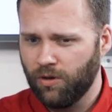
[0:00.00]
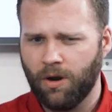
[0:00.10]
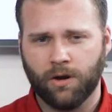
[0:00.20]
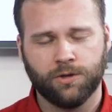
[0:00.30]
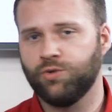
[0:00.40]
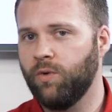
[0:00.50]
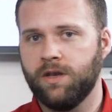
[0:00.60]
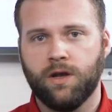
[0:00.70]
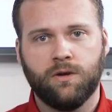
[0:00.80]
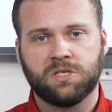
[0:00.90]
large
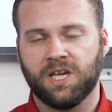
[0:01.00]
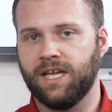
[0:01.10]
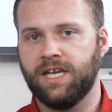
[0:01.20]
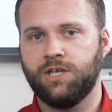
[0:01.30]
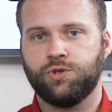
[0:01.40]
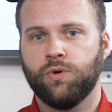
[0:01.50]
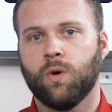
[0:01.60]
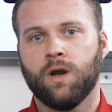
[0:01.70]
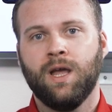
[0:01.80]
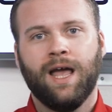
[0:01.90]
windows and each
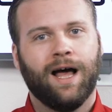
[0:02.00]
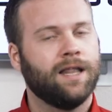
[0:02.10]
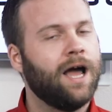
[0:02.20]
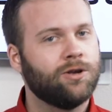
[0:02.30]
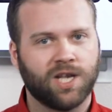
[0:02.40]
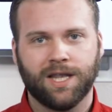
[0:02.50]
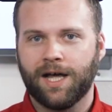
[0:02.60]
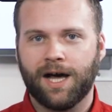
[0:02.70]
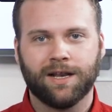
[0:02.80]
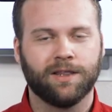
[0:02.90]
door allows a
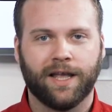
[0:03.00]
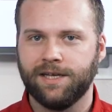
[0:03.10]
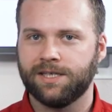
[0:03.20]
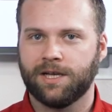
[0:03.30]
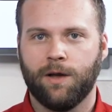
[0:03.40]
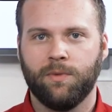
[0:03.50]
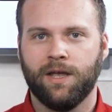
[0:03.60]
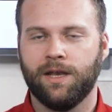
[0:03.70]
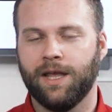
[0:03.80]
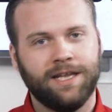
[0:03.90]
lot of light to come
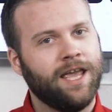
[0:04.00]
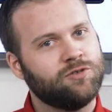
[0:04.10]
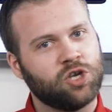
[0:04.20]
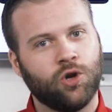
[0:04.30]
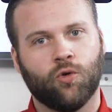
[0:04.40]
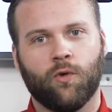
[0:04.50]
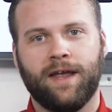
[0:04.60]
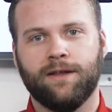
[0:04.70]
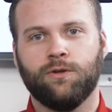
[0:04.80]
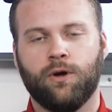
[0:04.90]
in and gives a
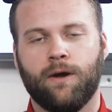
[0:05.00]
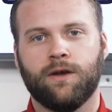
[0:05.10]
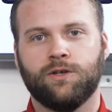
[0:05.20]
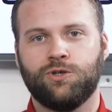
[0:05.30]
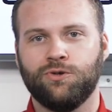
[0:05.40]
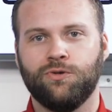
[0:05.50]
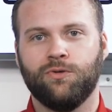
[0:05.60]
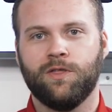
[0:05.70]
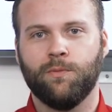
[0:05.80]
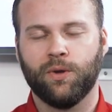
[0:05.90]
great look
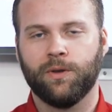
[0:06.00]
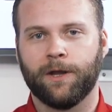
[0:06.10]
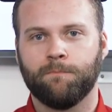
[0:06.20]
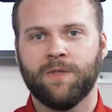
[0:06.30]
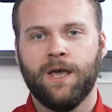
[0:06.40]
to the building.